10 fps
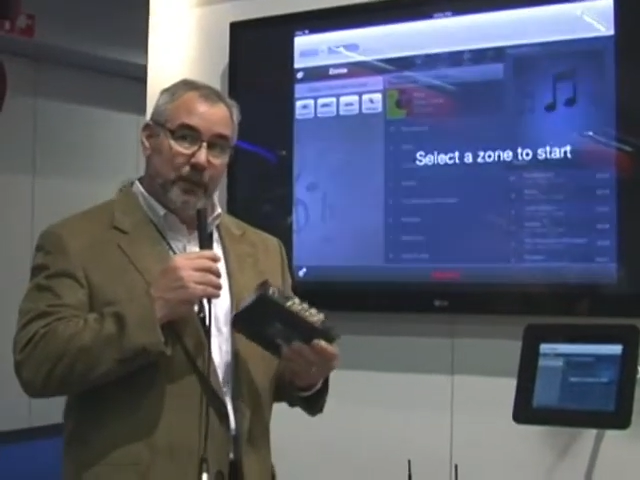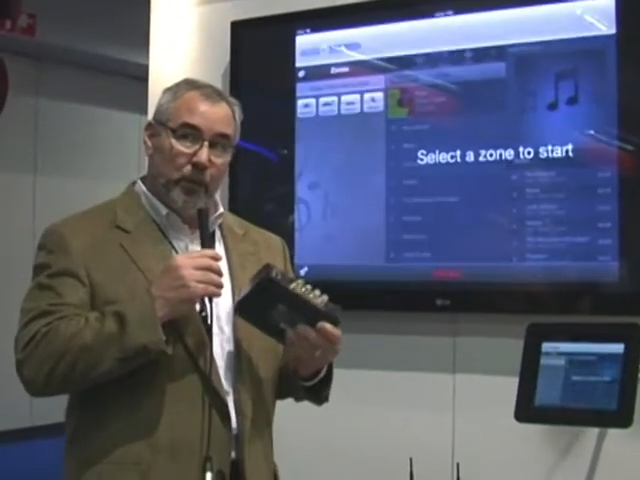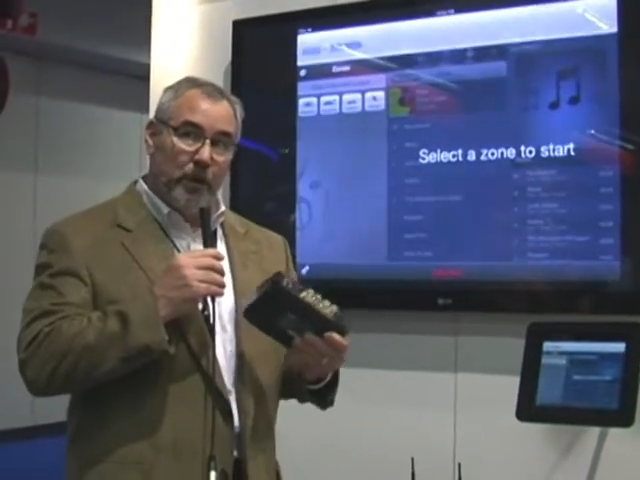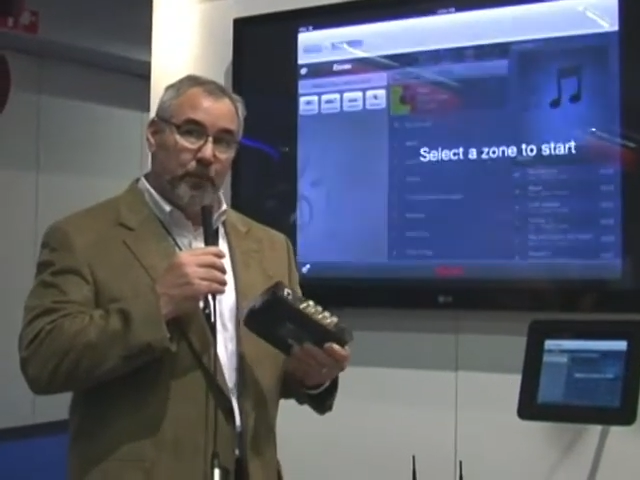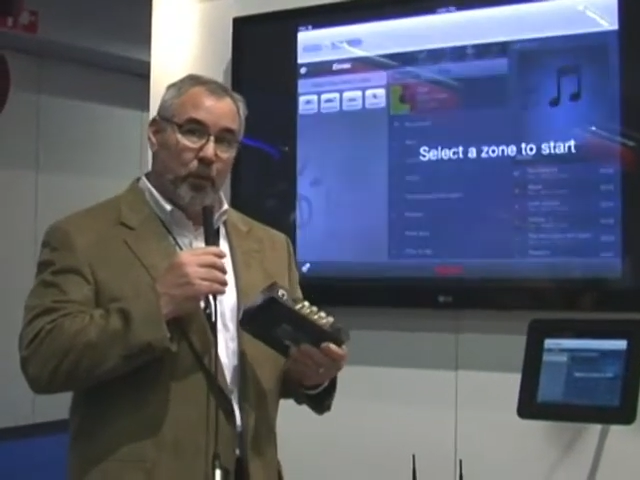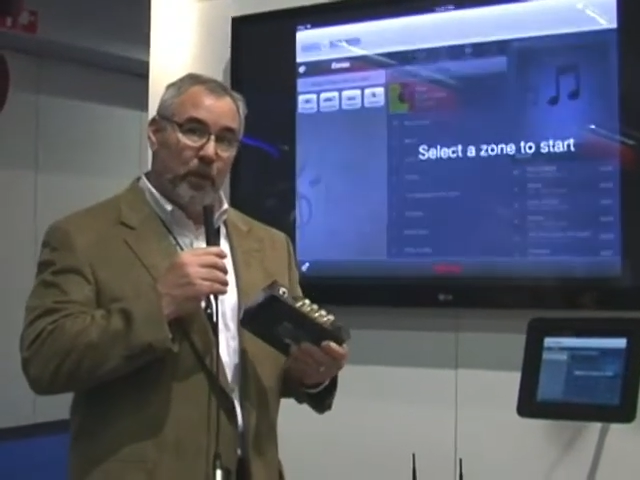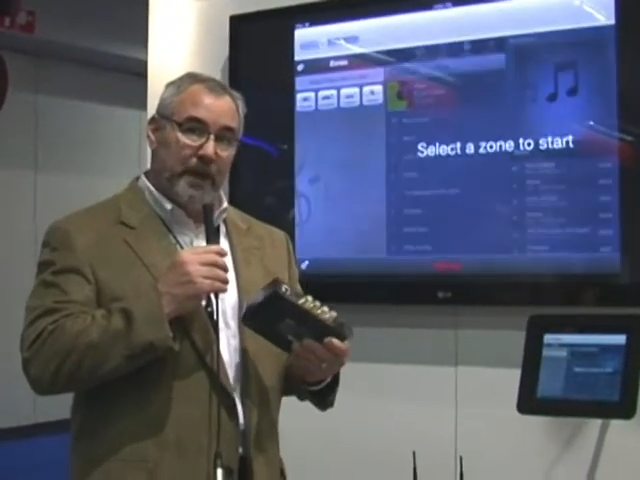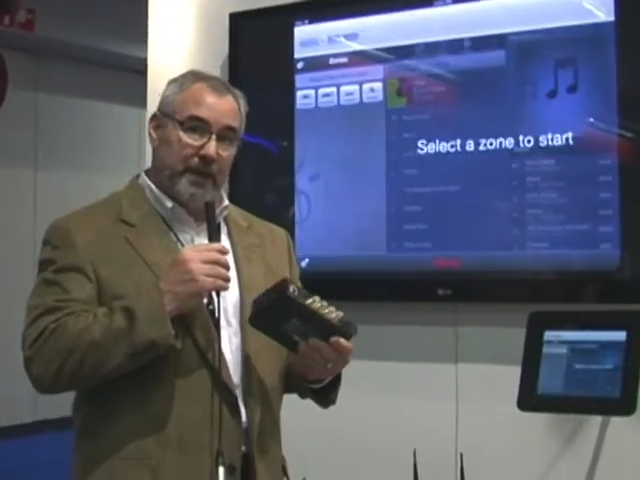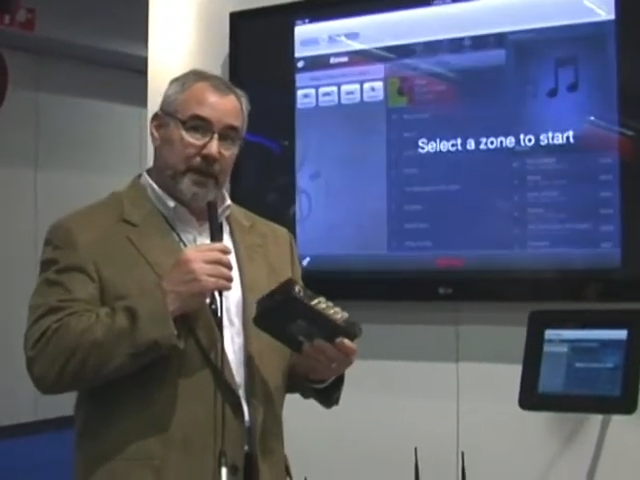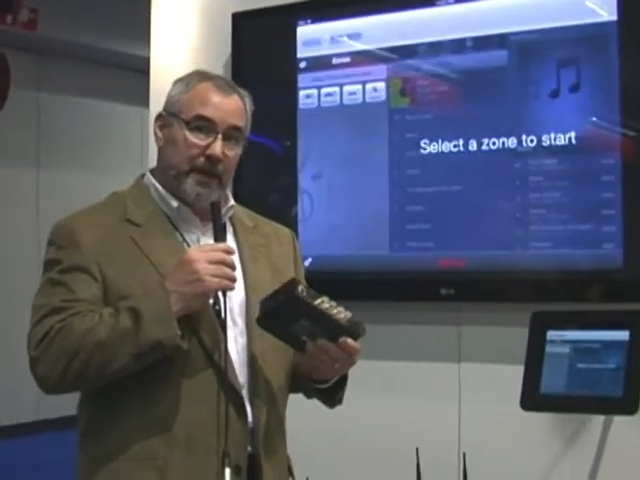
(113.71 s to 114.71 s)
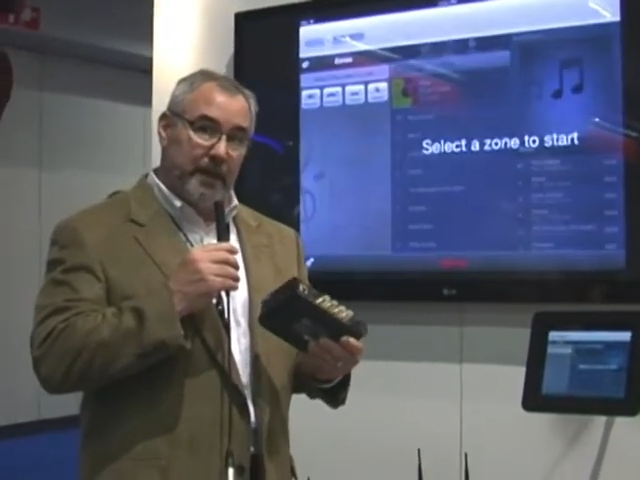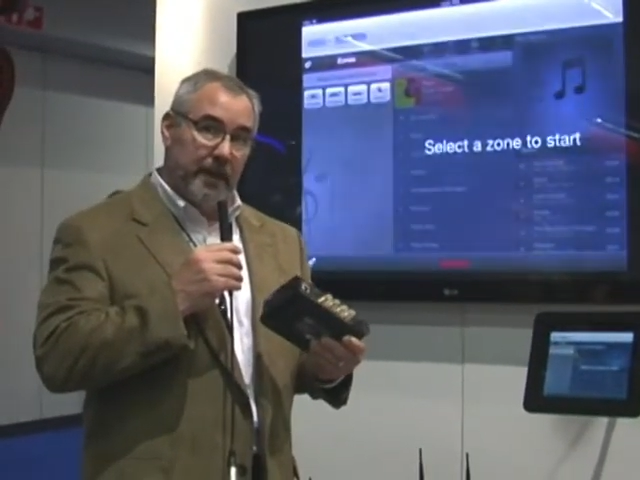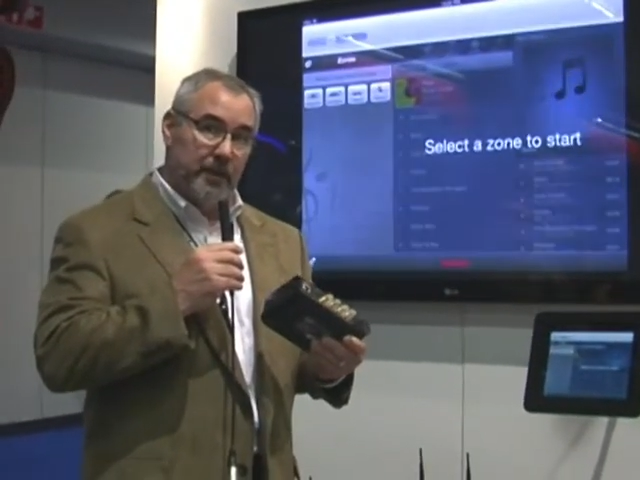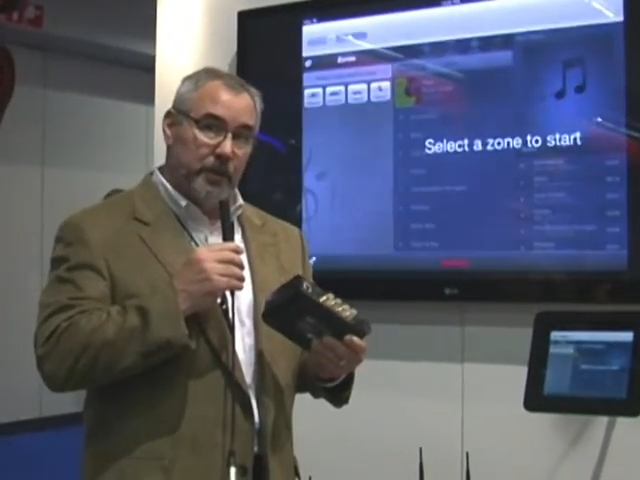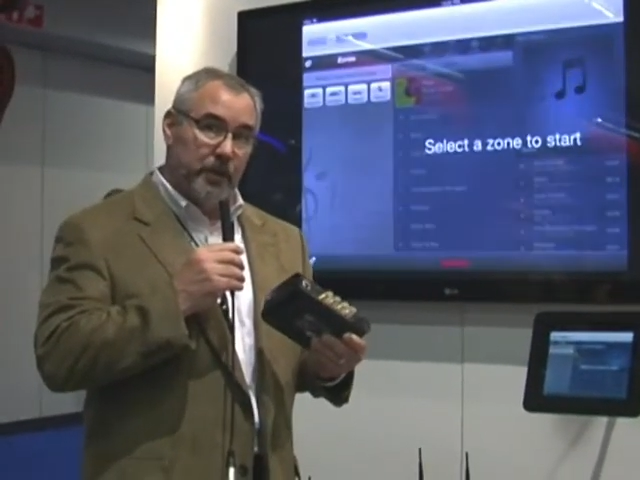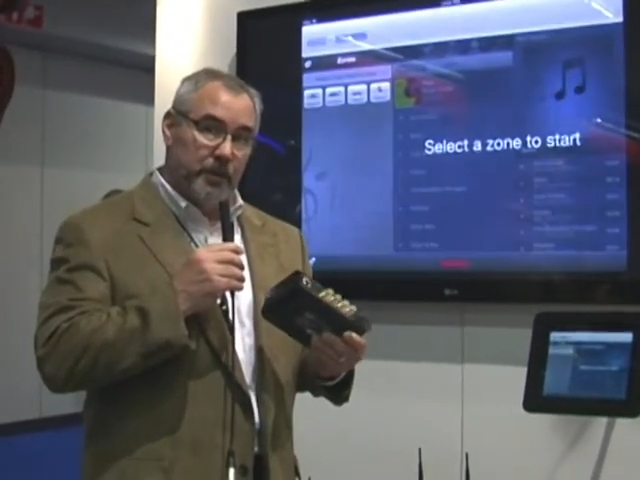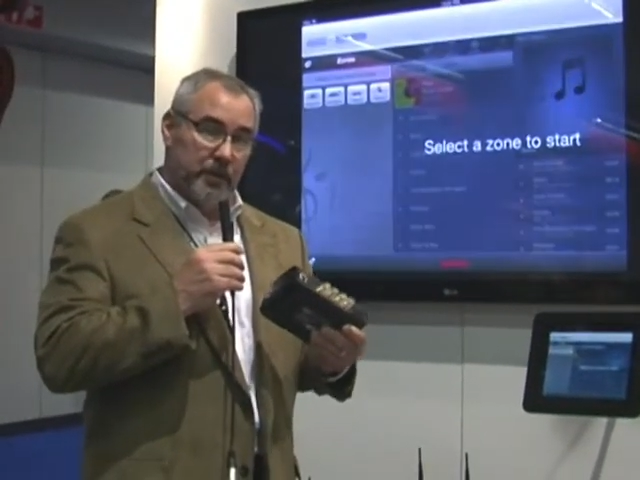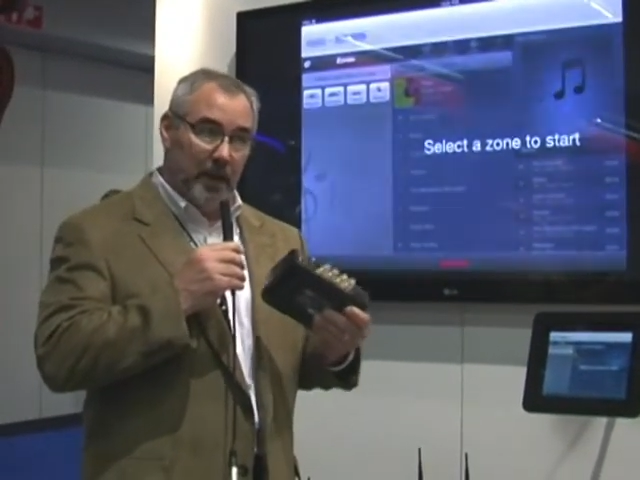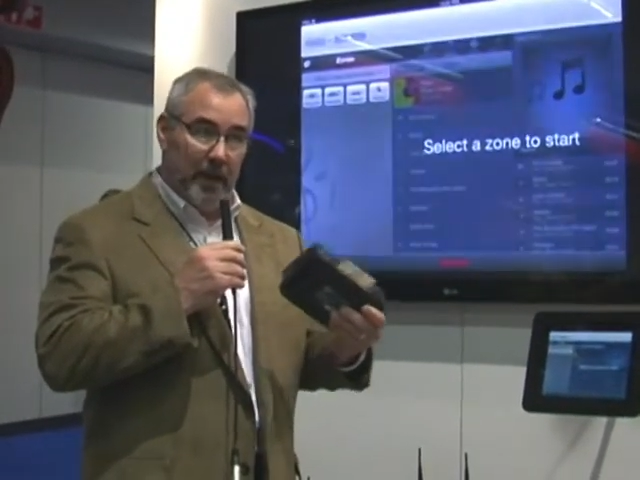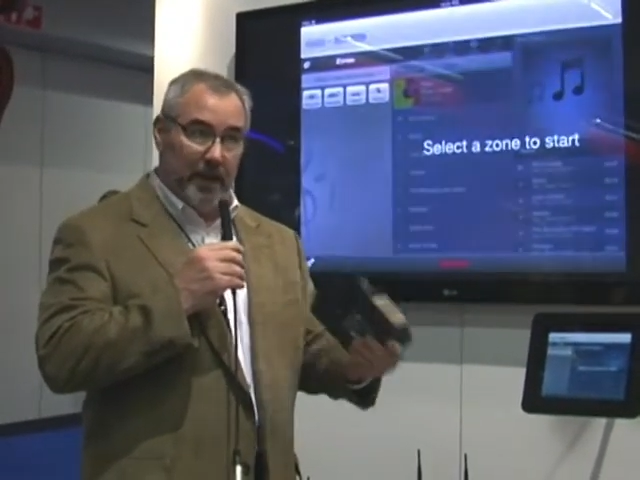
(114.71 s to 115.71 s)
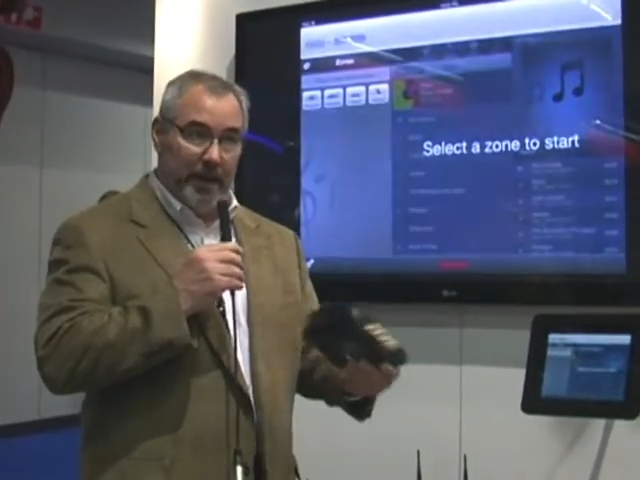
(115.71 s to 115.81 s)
wonderful way to induce, uh,